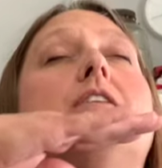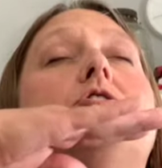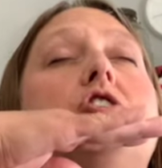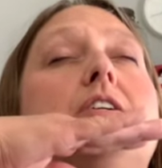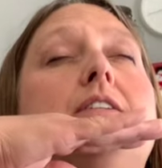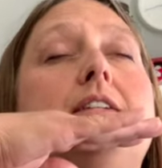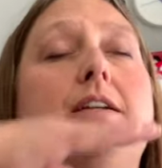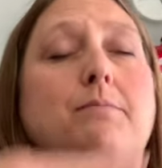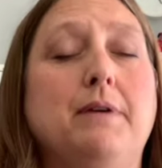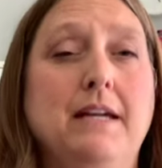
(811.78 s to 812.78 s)
chin
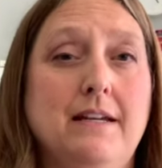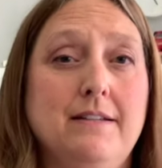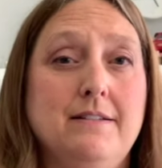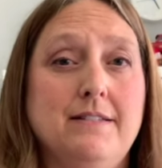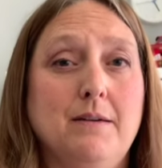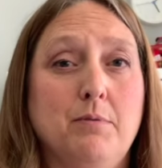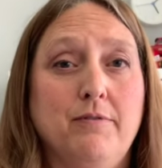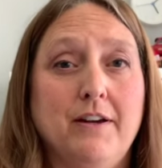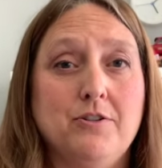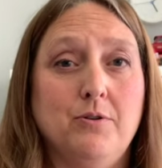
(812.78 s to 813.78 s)
deep in some
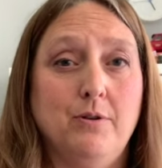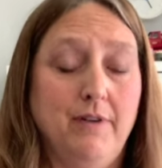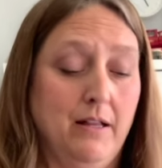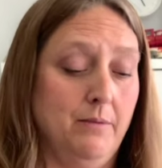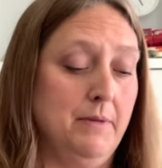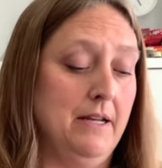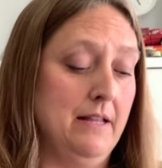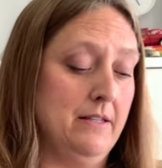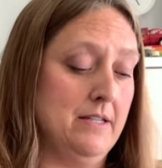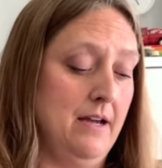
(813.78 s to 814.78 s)
professional development
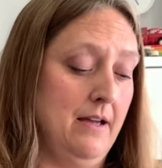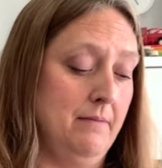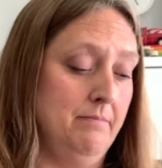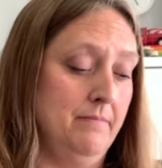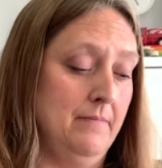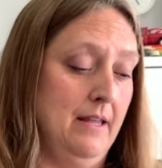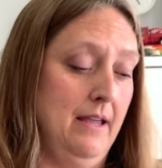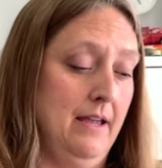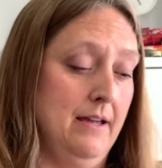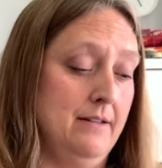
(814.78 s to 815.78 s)
at the time,
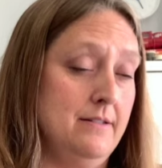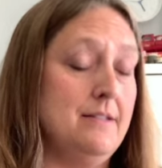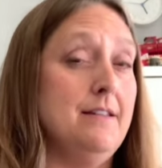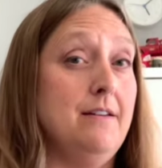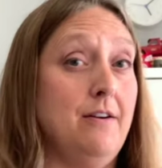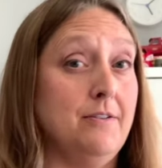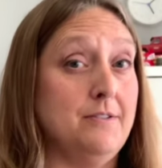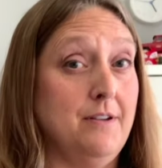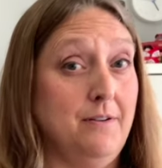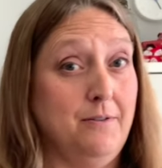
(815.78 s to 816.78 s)
and then
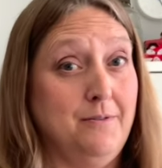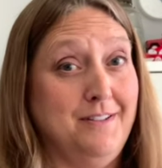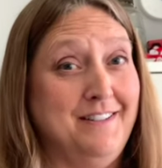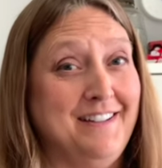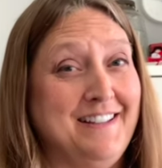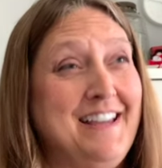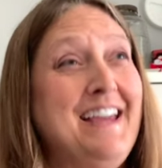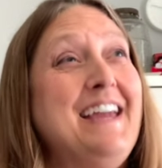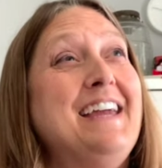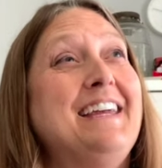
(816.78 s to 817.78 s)
also
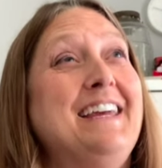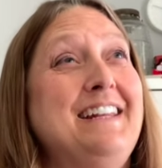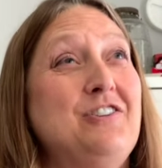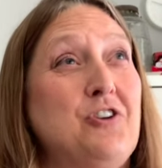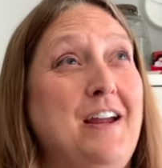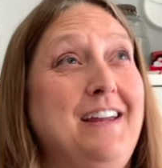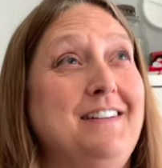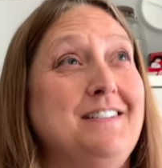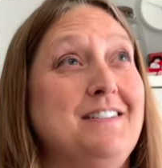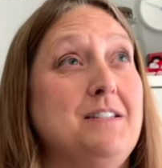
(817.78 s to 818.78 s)
getting
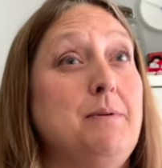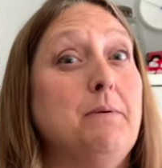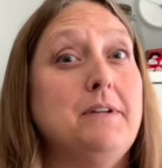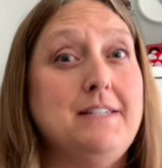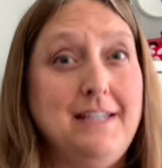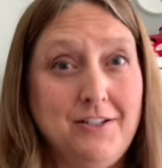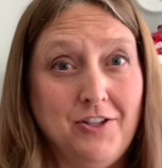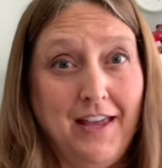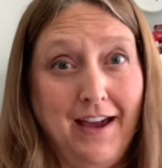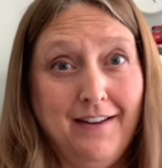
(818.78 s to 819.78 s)
trained to be able to
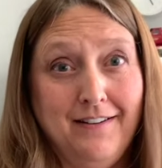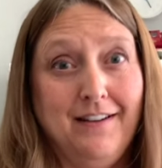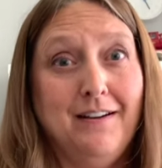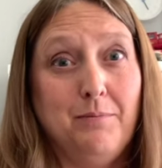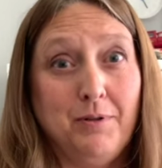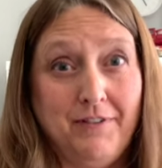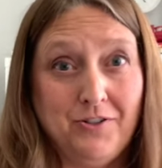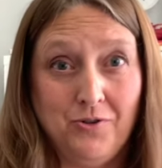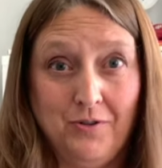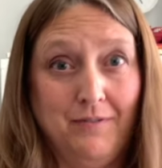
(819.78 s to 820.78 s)
teach that
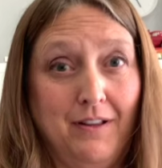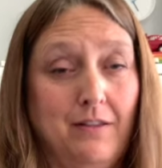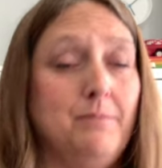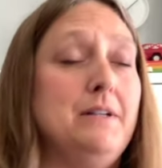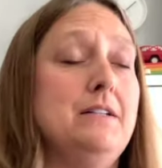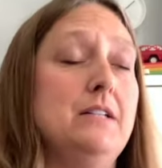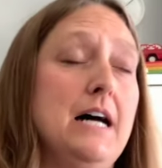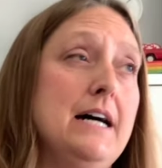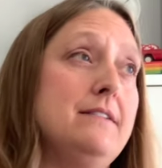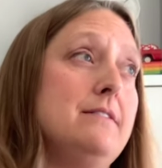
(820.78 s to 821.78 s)
professional development
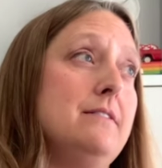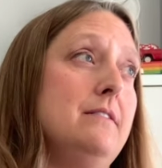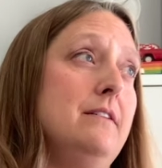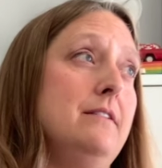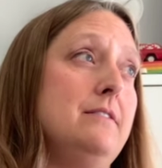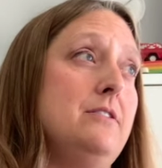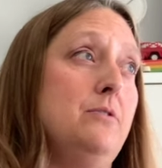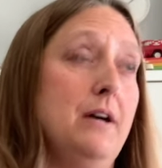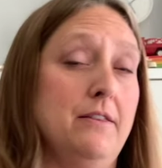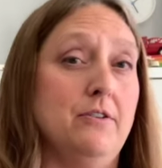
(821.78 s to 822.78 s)
class
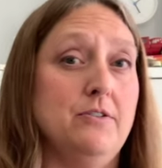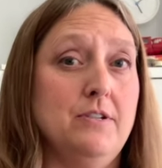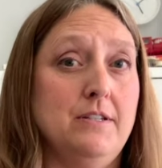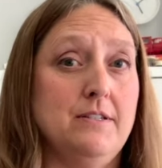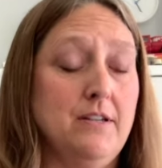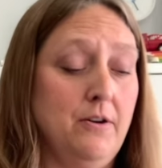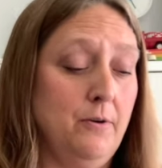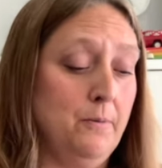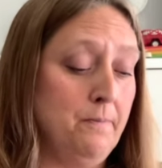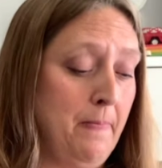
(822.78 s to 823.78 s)
to others. And so